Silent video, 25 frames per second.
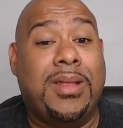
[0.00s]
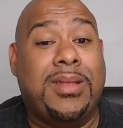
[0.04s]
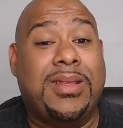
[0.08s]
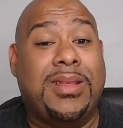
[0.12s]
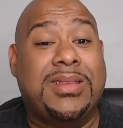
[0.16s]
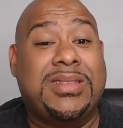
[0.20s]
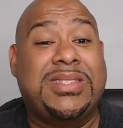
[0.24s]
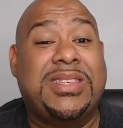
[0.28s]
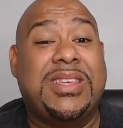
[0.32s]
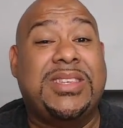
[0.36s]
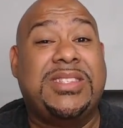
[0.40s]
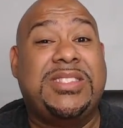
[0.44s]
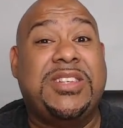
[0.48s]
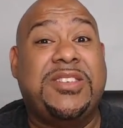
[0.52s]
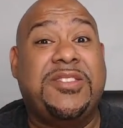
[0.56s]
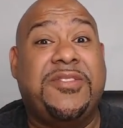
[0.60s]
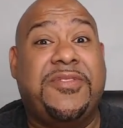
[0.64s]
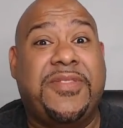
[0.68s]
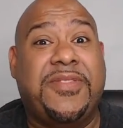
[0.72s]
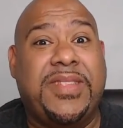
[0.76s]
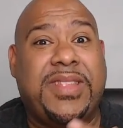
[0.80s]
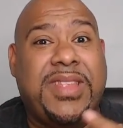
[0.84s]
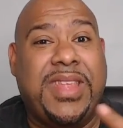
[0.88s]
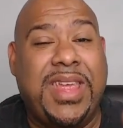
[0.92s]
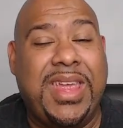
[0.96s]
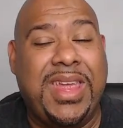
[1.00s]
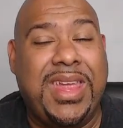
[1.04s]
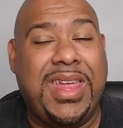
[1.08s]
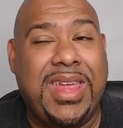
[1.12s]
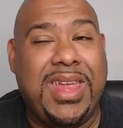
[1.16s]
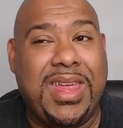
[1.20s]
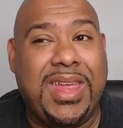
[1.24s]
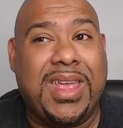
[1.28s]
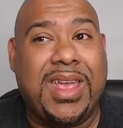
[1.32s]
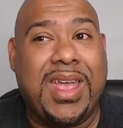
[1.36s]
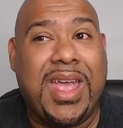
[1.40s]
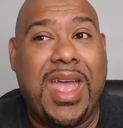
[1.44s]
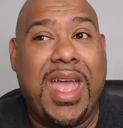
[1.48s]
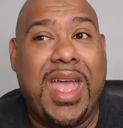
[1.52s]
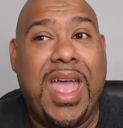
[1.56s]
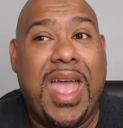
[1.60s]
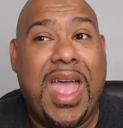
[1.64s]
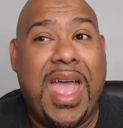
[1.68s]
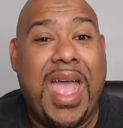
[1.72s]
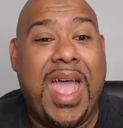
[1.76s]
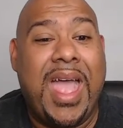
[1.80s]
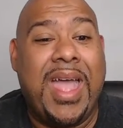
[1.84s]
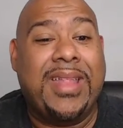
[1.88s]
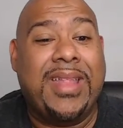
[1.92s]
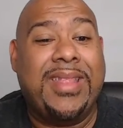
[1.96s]
decision fatigue,
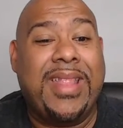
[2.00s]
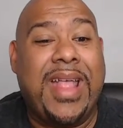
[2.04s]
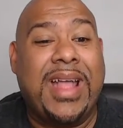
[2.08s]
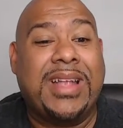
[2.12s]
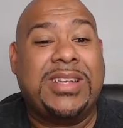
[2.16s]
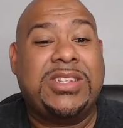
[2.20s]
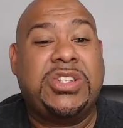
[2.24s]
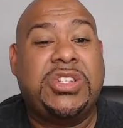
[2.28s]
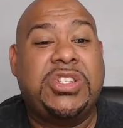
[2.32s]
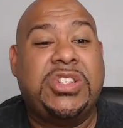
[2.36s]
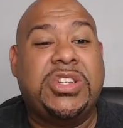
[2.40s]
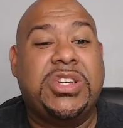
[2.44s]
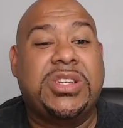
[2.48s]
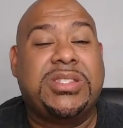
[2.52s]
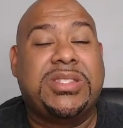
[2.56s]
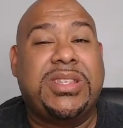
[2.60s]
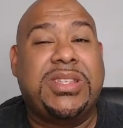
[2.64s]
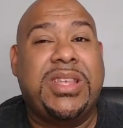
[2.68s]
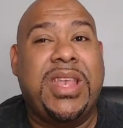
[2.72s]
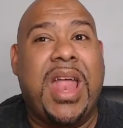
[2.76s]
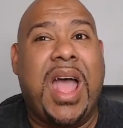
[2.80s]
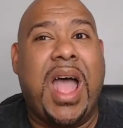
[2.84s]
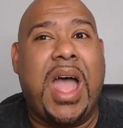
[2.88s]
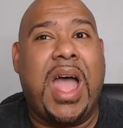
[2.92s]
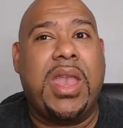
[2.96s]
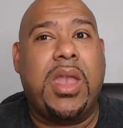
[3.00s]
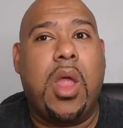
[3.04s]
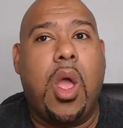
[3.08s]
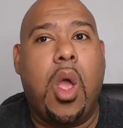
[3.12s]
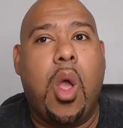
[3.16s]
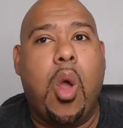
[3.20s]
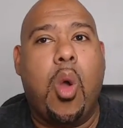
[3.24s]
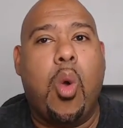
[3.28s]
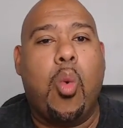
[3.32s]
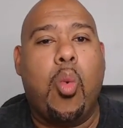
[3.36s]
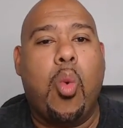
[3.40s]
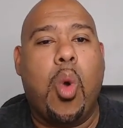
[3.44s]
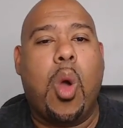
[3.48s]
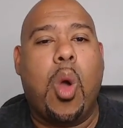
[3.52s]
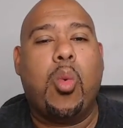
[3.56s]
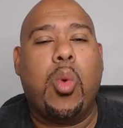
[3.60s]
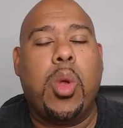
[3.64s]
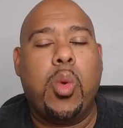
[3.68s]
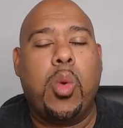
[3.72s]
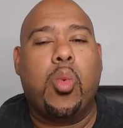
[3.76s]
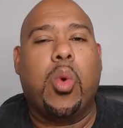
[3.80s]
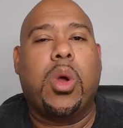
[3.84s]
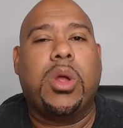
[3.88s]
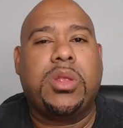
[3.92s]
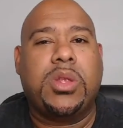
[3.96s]
and that's just not what
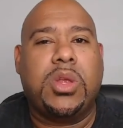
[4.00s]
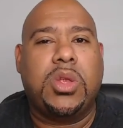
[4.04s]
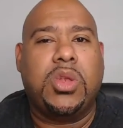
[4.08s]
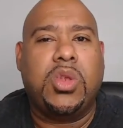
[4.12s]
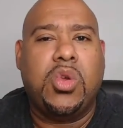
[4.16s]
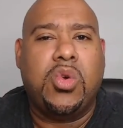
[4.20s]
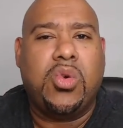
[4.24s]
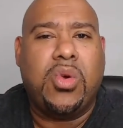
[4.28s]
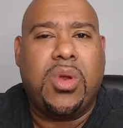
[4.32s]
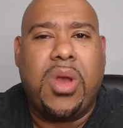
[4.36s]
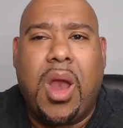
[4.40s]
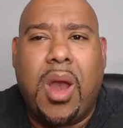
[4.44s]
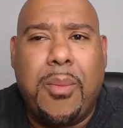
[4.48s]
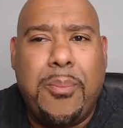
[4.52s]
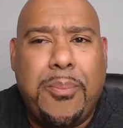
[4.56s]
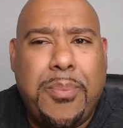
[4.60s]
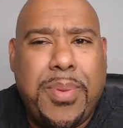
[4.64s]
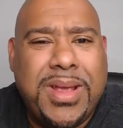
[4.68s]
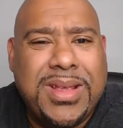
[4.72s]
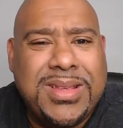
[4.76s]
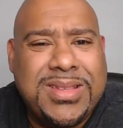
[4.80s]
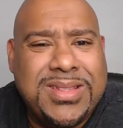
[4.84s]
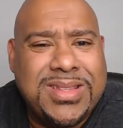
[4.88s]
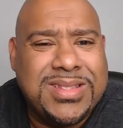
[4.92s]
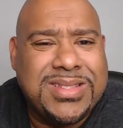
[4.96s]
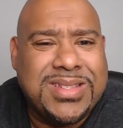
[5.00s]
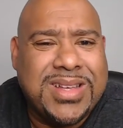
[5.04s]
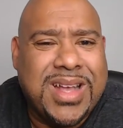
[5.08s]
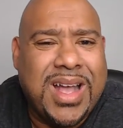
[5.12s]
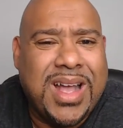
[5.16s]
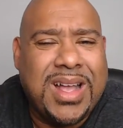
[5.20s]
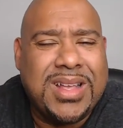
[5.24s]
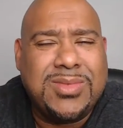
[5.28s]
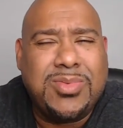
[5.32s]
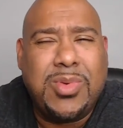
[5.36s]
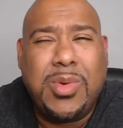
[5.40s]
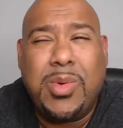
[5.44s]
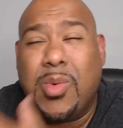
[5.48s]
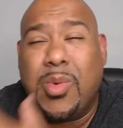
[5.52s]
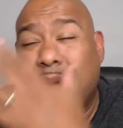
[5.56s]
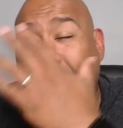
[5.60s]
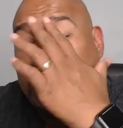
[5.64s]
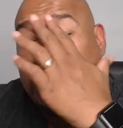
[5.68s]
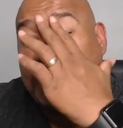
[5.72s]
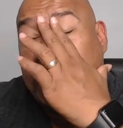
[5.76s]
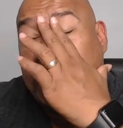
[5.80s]
we want to do in our business, guys. We want to